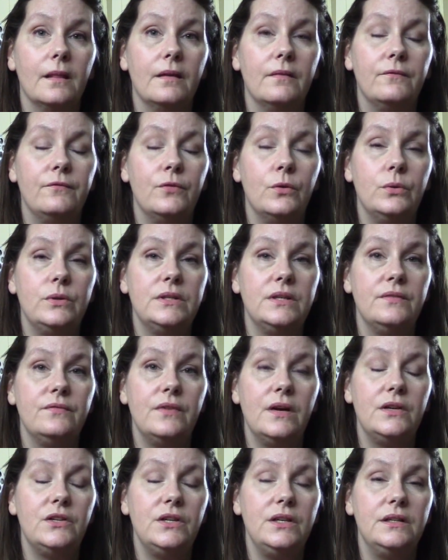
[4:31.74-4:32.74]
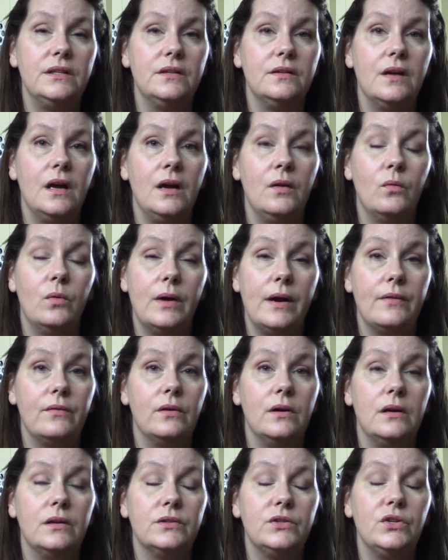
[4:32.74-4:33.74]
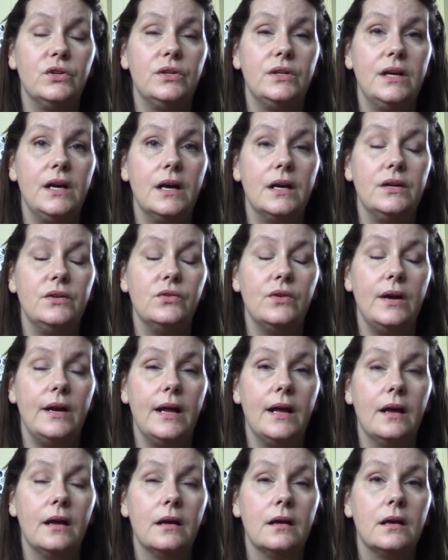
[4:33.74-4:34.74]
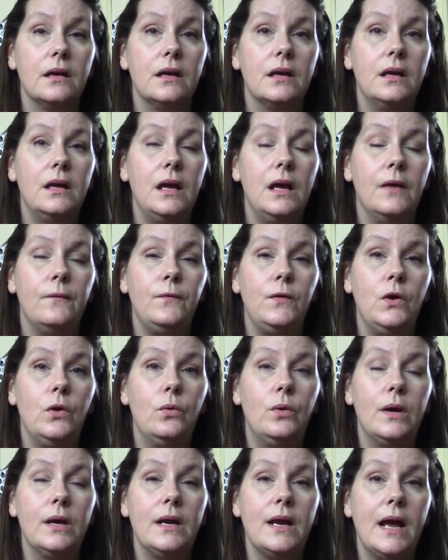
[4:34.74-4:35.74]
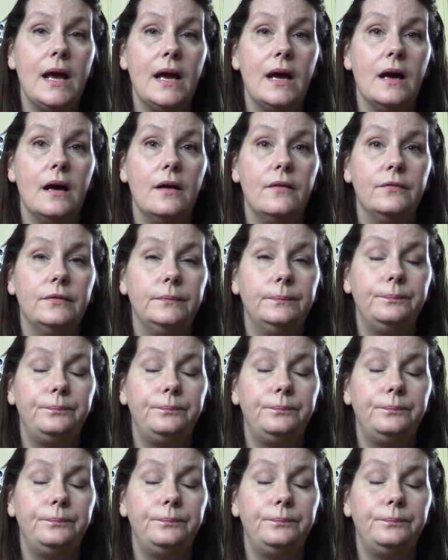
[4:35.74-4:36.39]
fruits and veggies and whatever else you're dehydrating. If you have